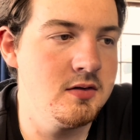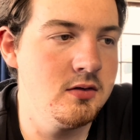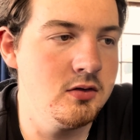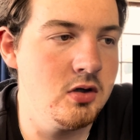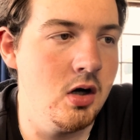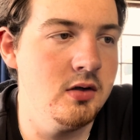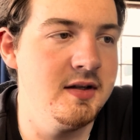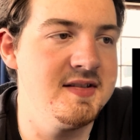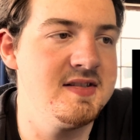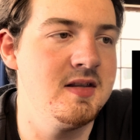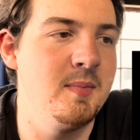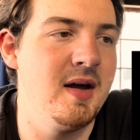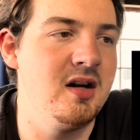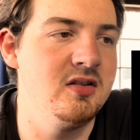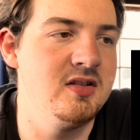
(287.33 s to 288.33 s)
gauntlets, the
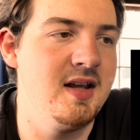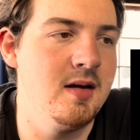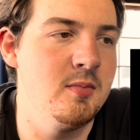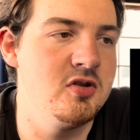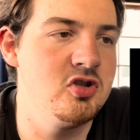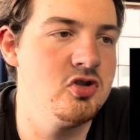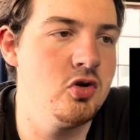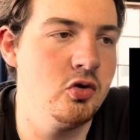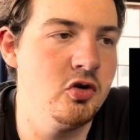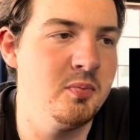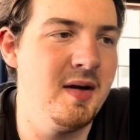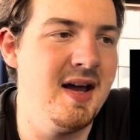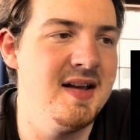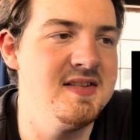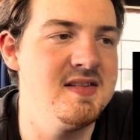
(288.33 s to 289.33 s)
battle damage shoulder
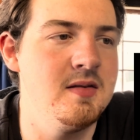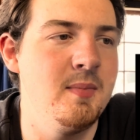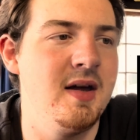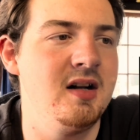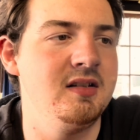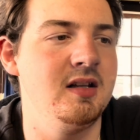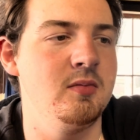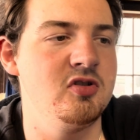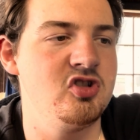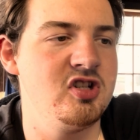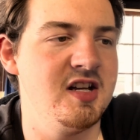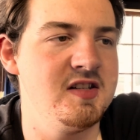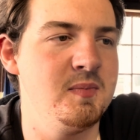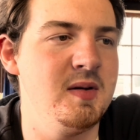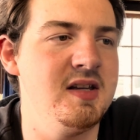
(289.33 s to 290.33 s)
pads, and the battle damage
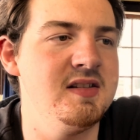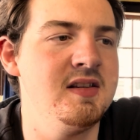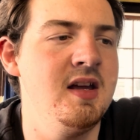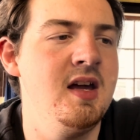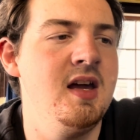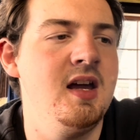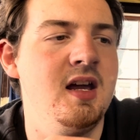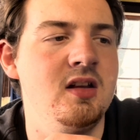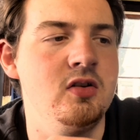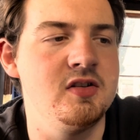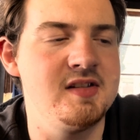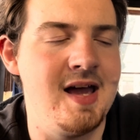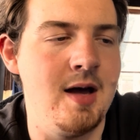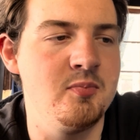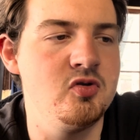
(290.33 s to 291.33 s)
chest piece. It looks
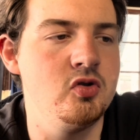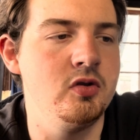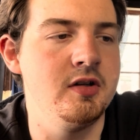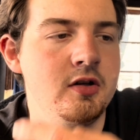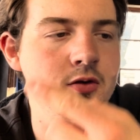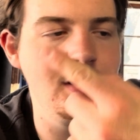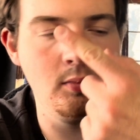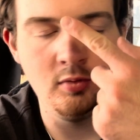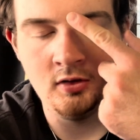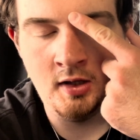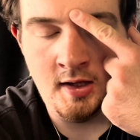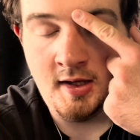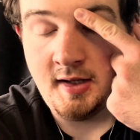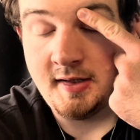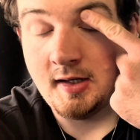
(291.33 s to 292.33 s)
absolutely incredible.
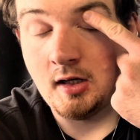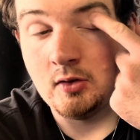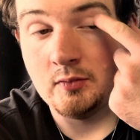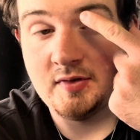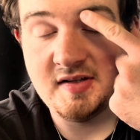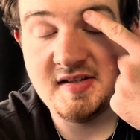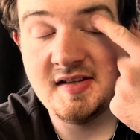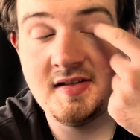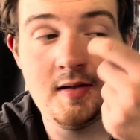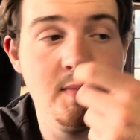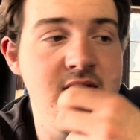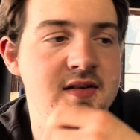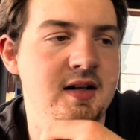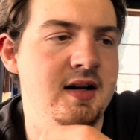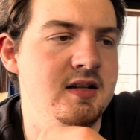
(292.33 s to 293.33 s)
Now, this is
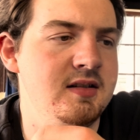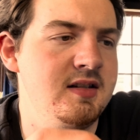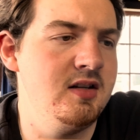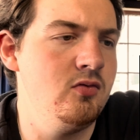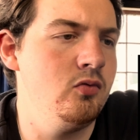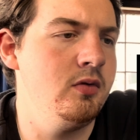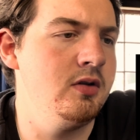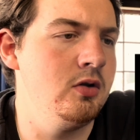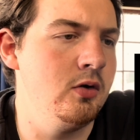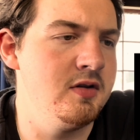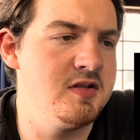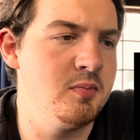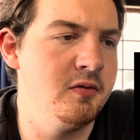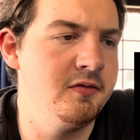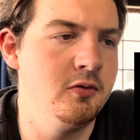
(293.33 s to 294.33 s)
something that I didn't really notice
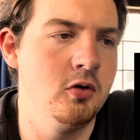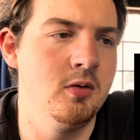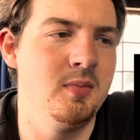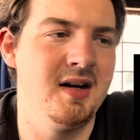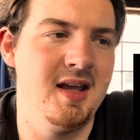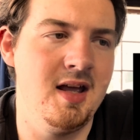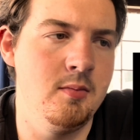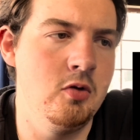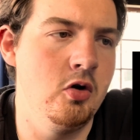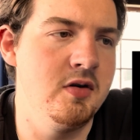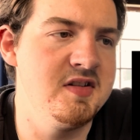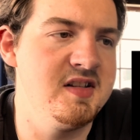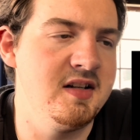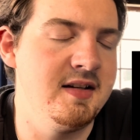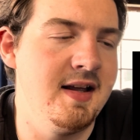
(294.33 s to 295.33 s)
before, but I am
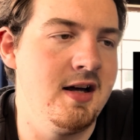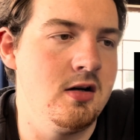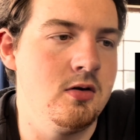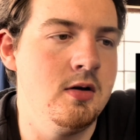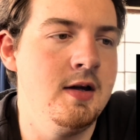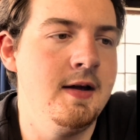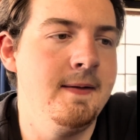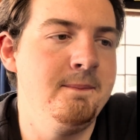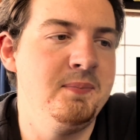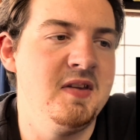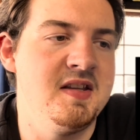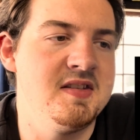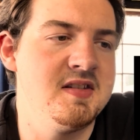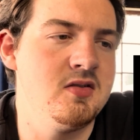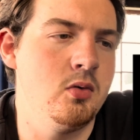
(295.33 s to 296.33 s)
noticing now.
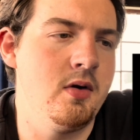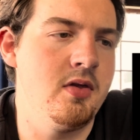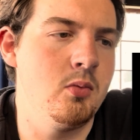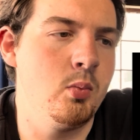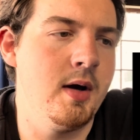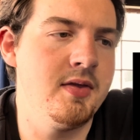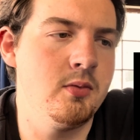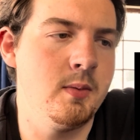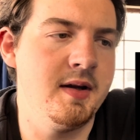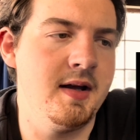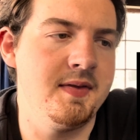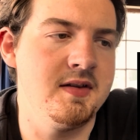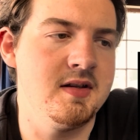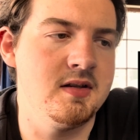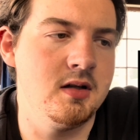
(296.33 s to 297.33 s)
It's sort of the weathering
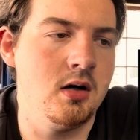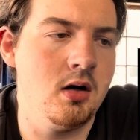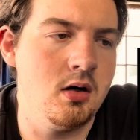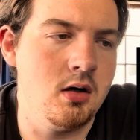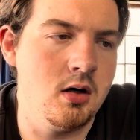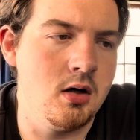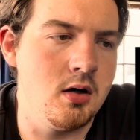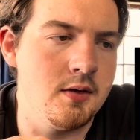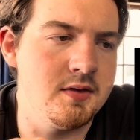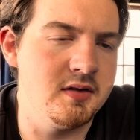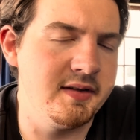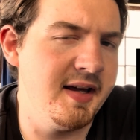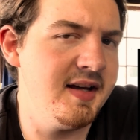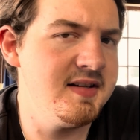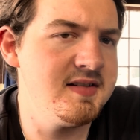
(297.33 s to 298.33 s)
on the
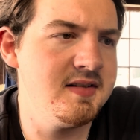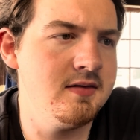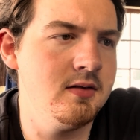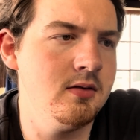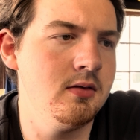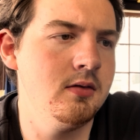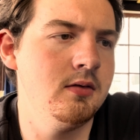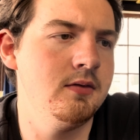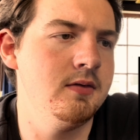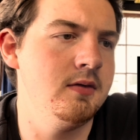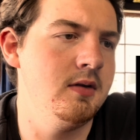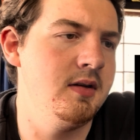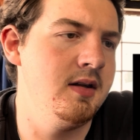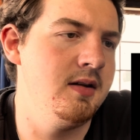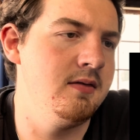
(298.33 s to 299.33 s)
legs
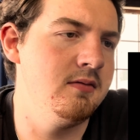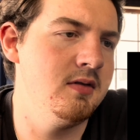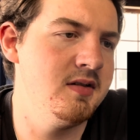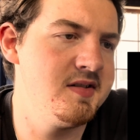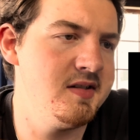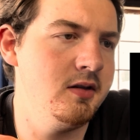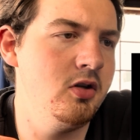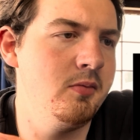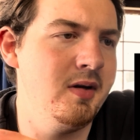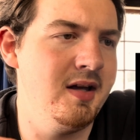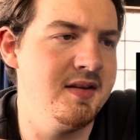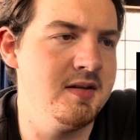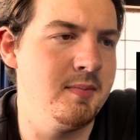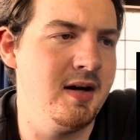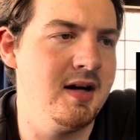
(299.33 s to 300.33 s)
and it's a little bit on
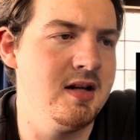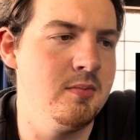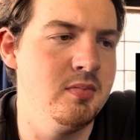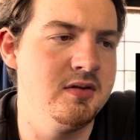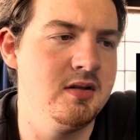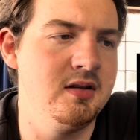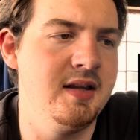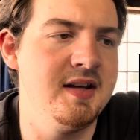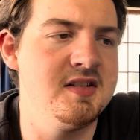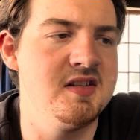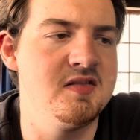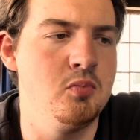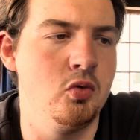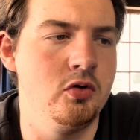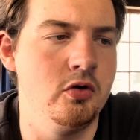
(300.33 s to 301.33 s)
the body, but the legs
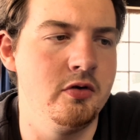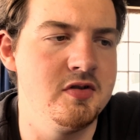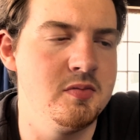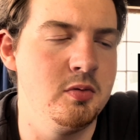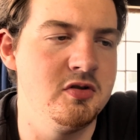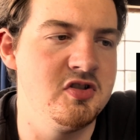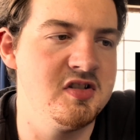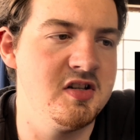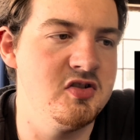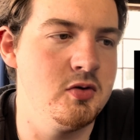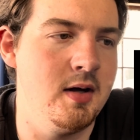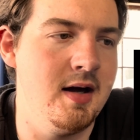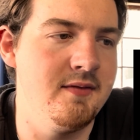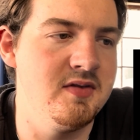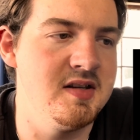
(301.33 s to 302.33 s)
it's more noticeable just because you
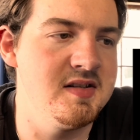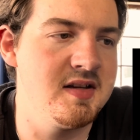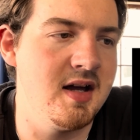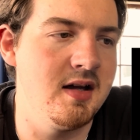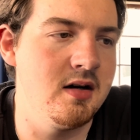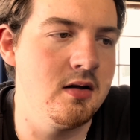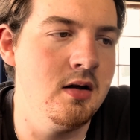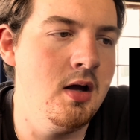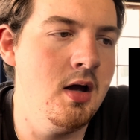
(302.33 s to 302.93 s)
have these kind of